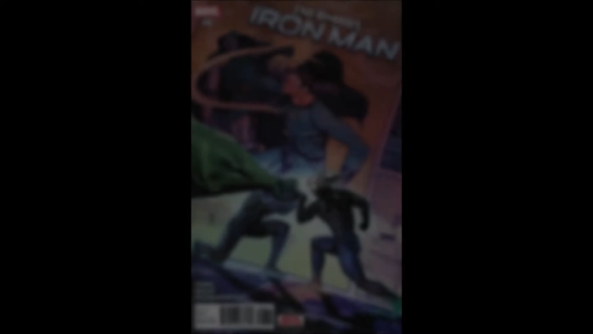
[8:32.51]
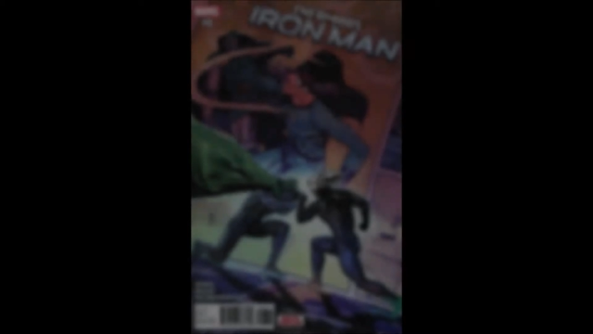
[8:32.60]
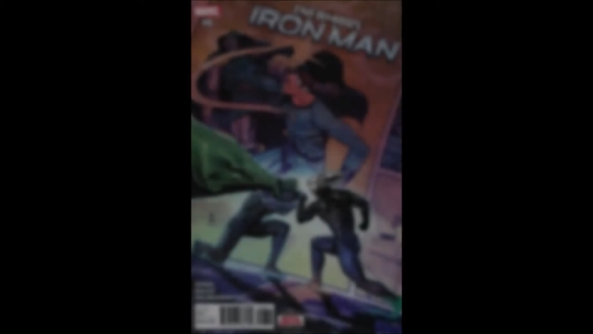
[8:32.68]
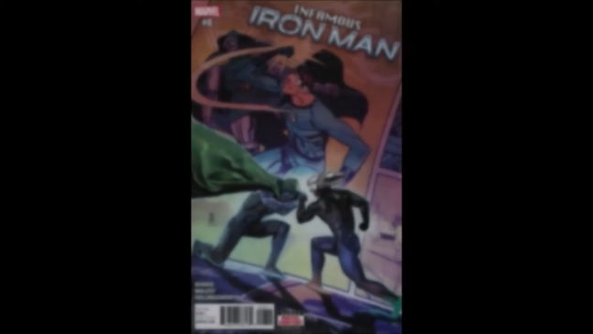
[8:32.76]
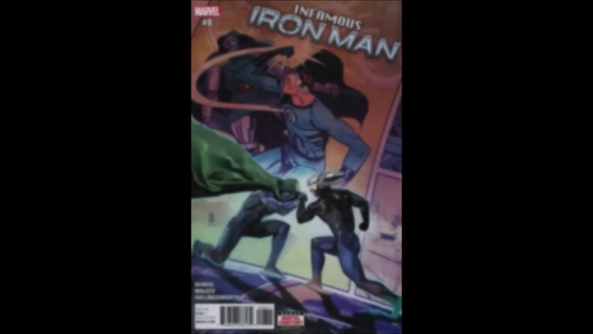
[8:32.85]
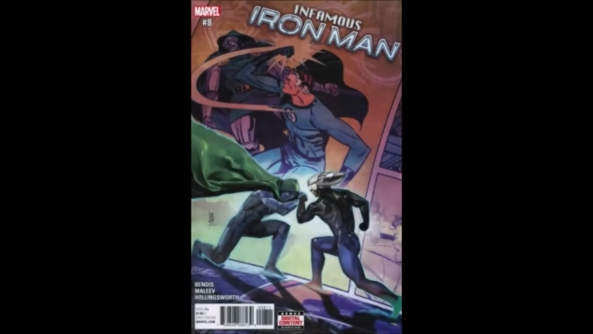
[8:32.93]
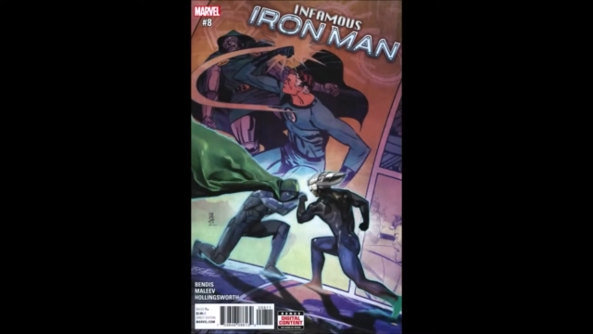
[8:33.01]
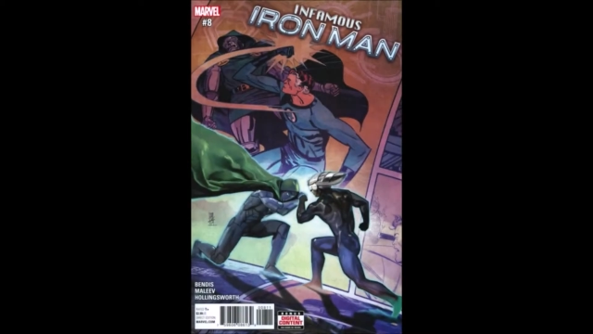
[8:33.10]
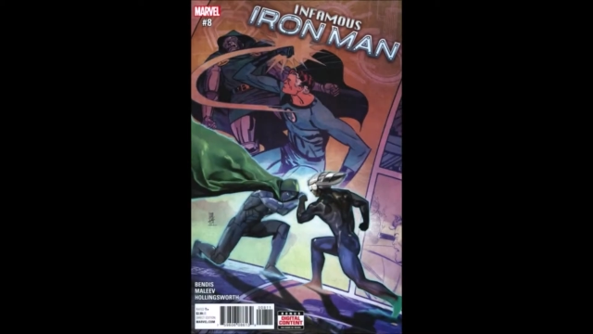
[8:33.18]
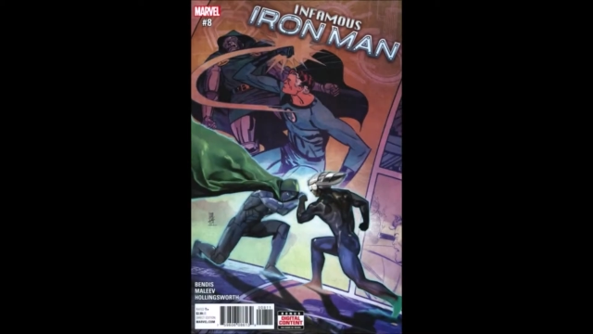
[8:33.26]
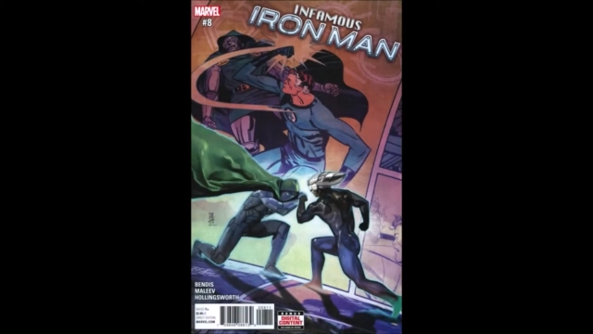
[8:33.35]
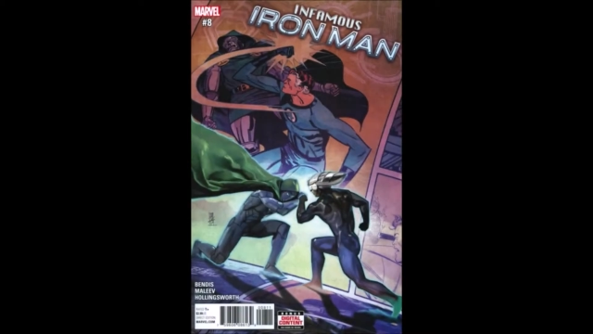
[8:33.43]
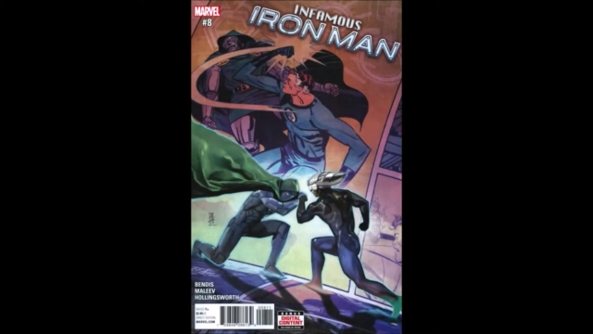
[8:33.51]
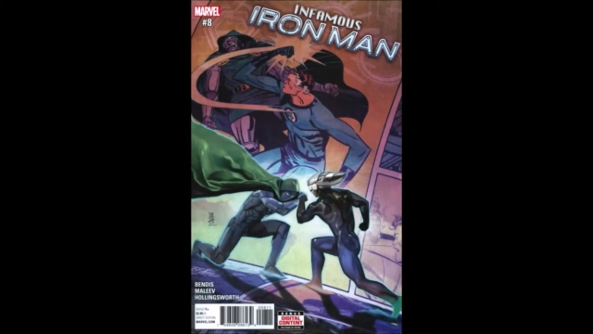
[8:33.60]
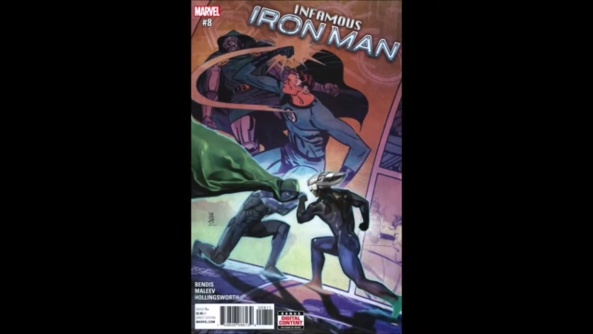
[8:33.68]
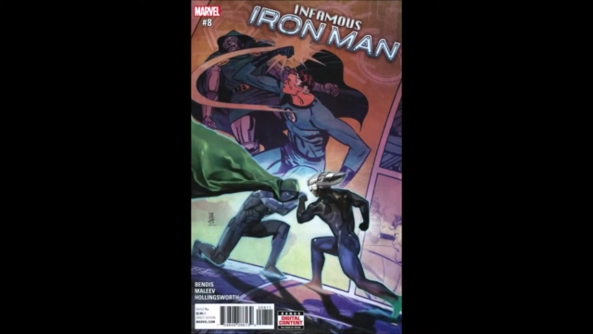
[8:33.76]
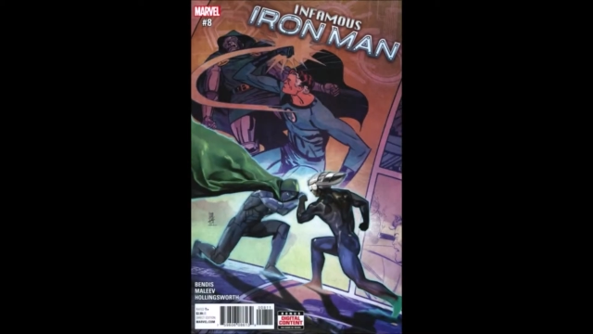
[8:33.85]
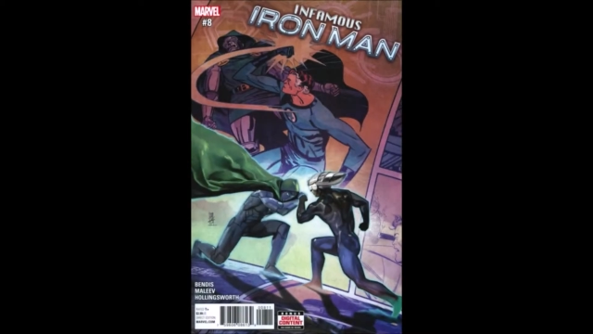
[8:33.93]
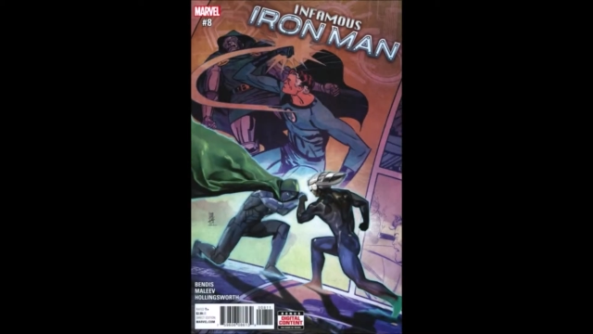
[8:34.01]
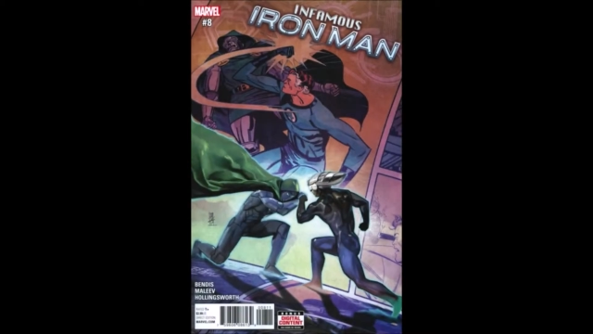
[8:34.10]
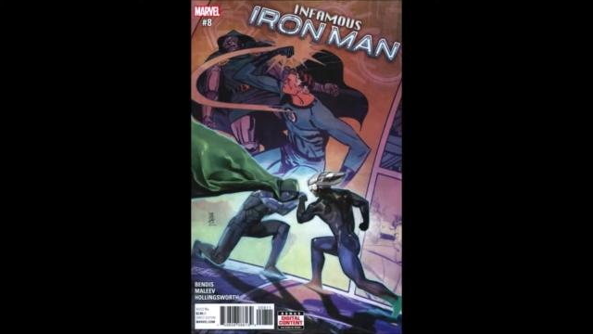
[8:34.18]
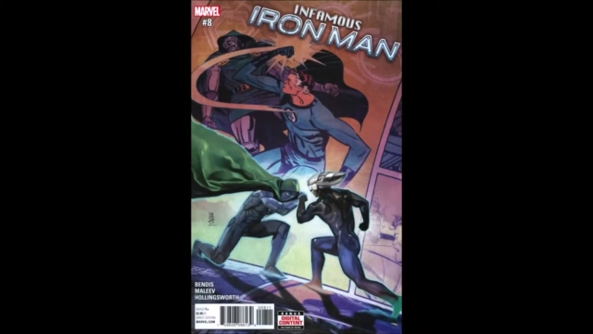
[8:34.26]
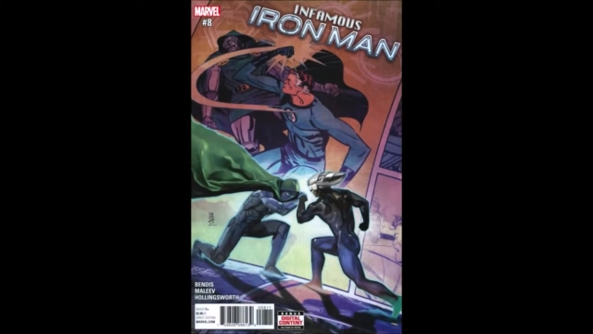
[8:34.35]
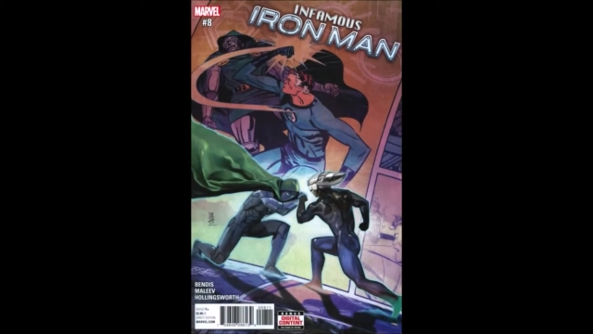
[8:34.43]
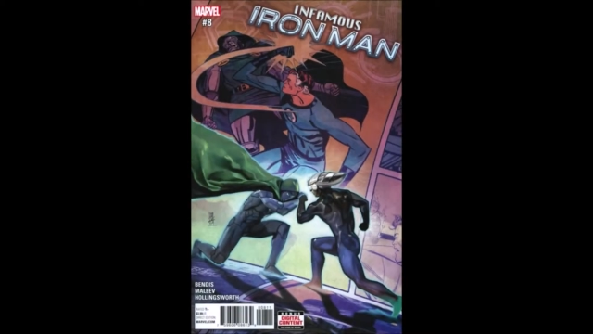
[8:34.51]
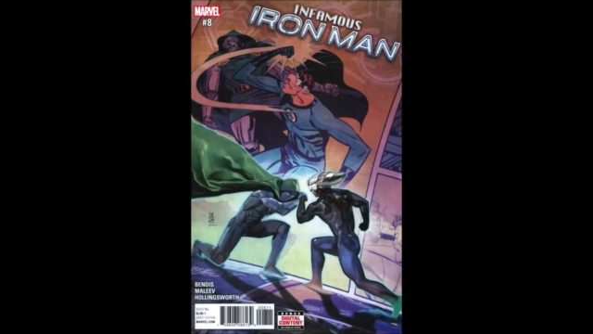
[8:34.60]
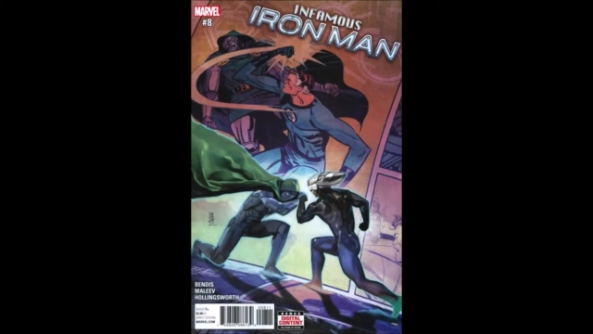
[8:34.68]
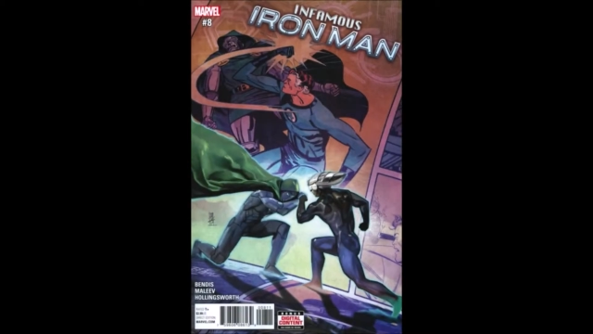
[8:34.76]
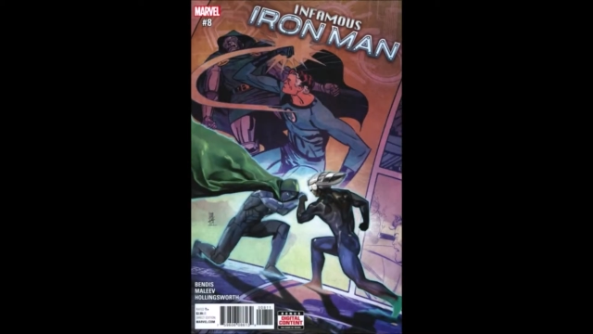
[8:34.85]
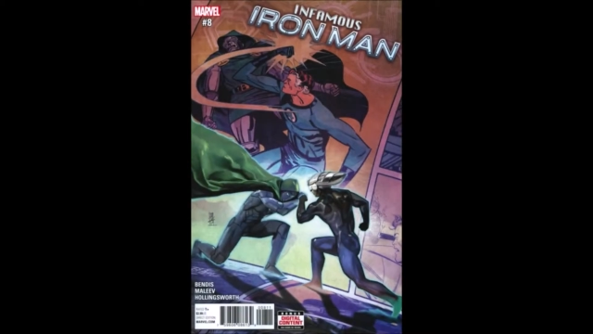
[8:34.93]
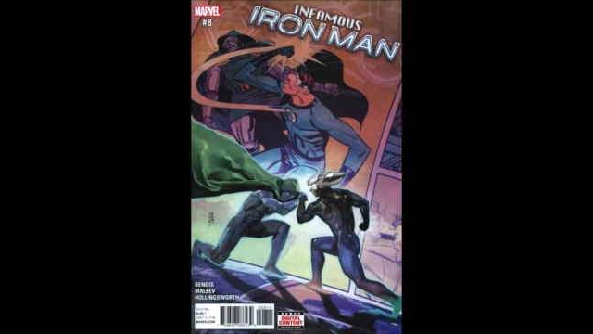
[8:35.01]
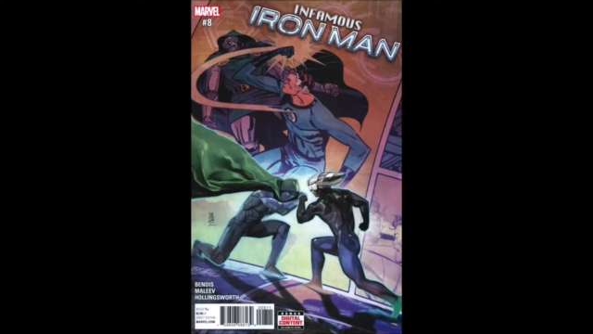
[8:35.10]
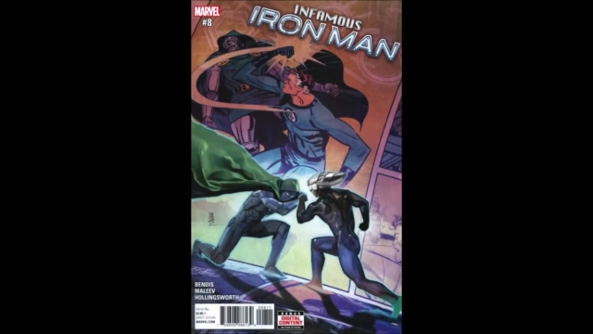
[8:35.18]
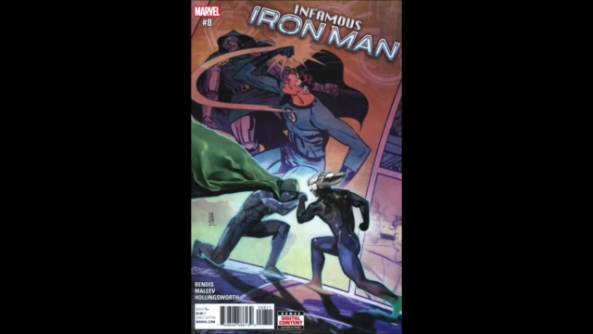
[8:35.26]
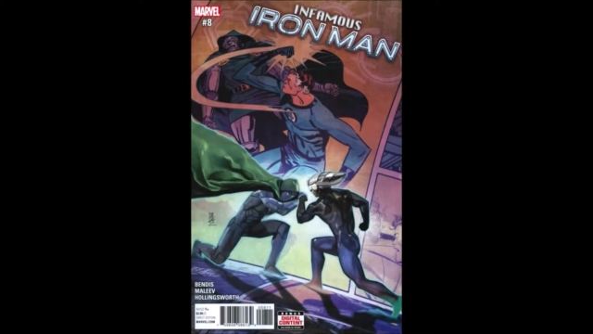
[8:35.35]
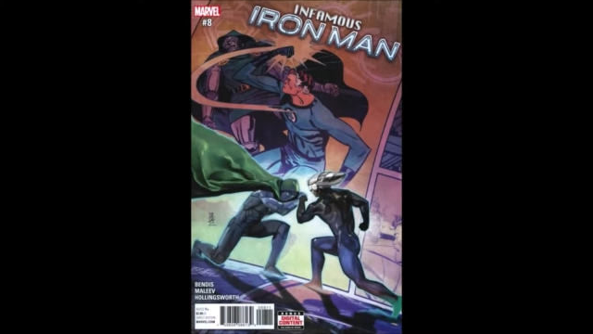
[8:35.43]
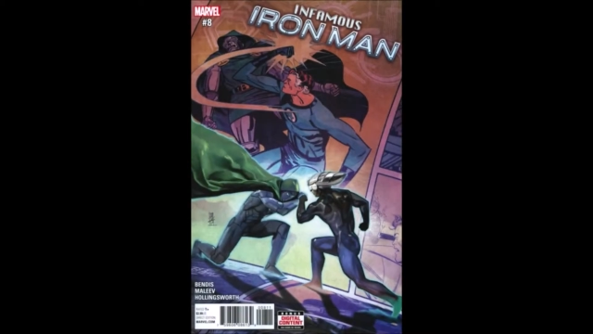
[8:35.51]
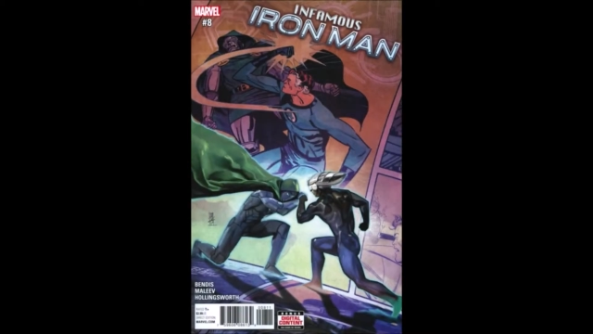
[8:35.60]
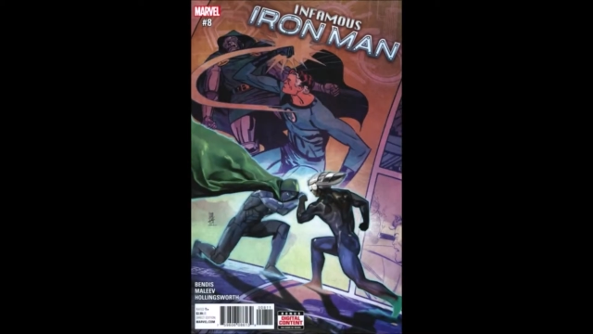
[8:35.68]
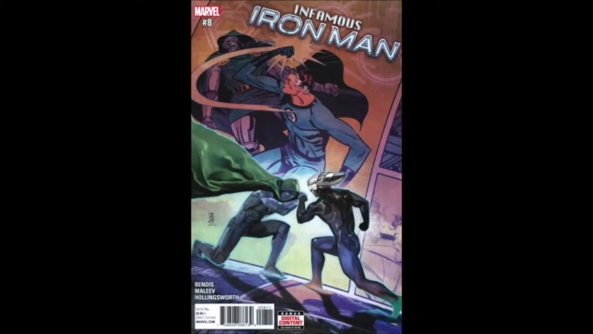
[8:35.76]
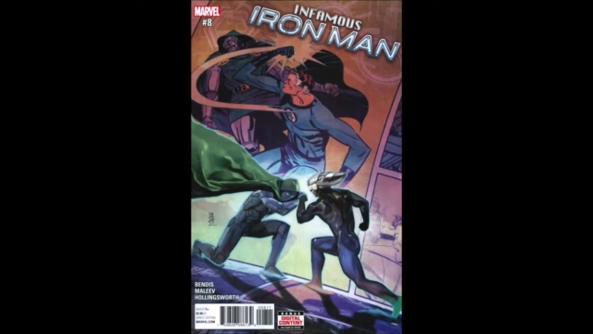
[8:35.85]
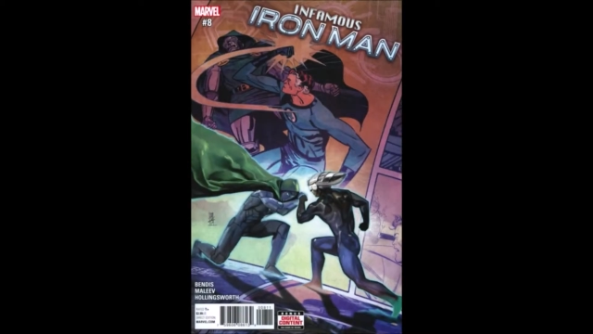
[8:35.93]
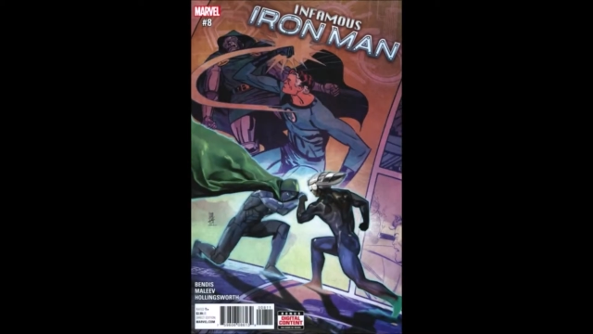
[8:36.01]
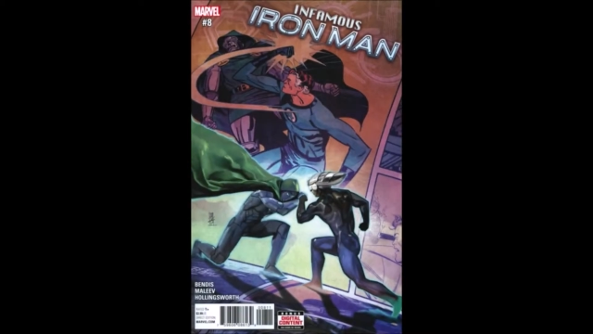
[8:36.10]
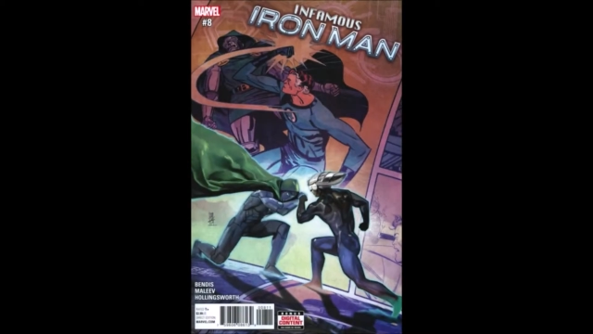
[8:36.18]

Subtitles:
Nobody's mouth can be seen.